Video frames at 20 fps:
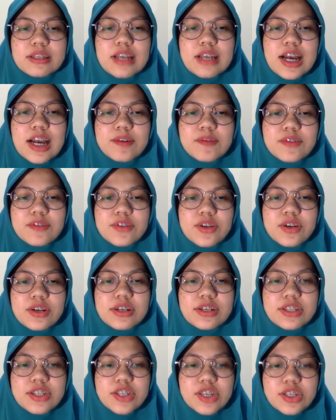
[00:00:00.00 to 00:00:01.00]
After
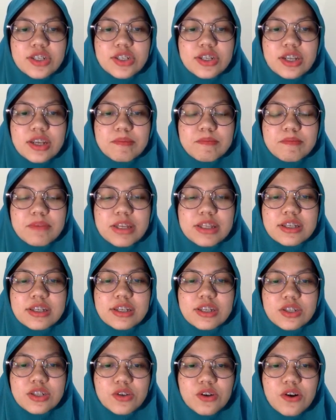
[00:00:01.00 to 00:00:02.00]
the change name method
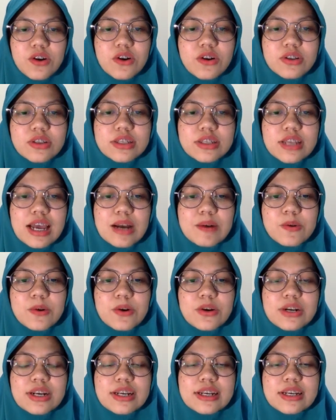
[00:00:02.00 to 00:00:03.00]
is called, I
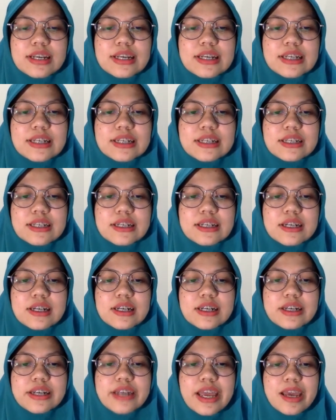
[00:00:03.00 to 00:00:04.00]
want the
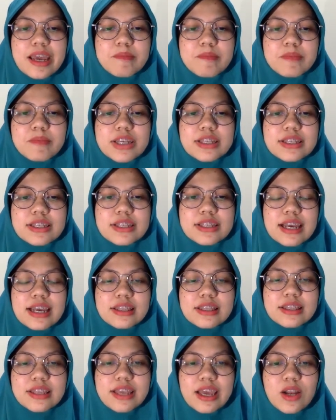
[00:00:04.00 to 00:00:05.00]
name inside
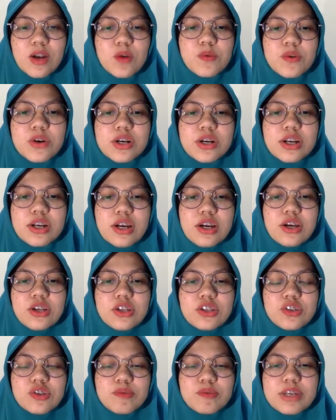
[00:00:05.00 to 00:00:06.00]
the hello world
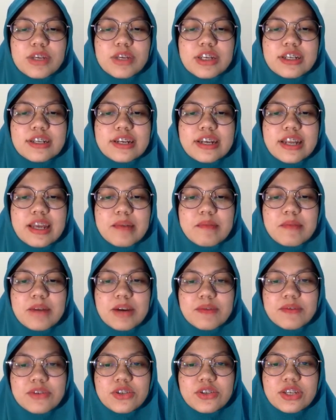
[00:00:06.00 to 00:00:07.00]
to be the name
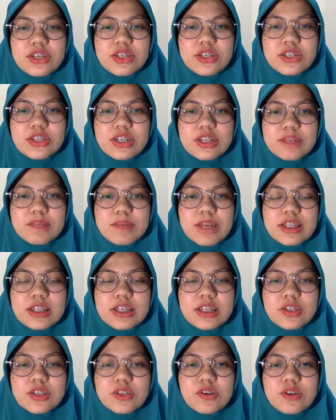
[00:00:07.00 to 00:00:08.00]
after change
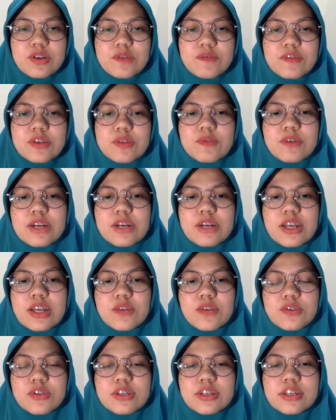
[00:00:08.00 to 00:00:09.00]
expected. So the first one I
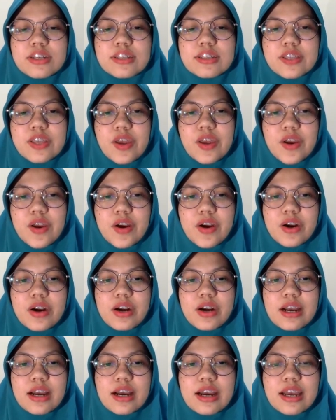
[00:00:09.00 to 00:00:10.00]
use there,
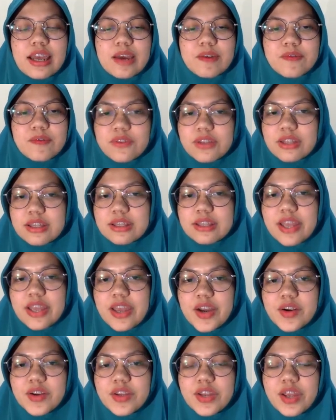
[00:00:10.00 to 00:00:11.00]
I have
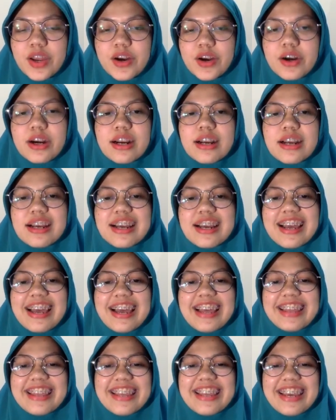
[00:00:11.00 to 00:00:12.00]
there,
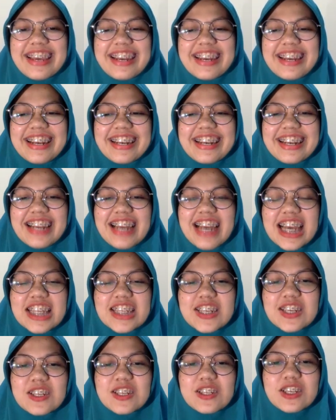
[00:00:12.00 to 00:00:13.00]
and then I
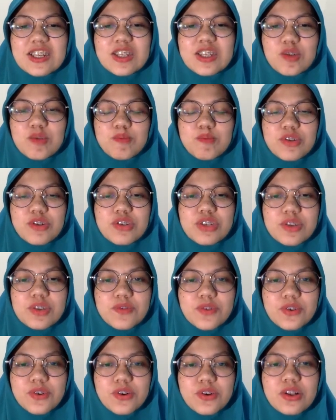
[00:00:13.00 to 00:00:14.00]
change it to
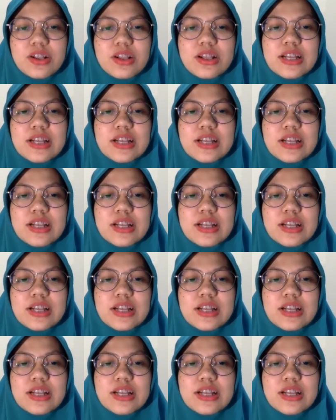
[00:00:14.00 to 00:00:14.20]
beautiful.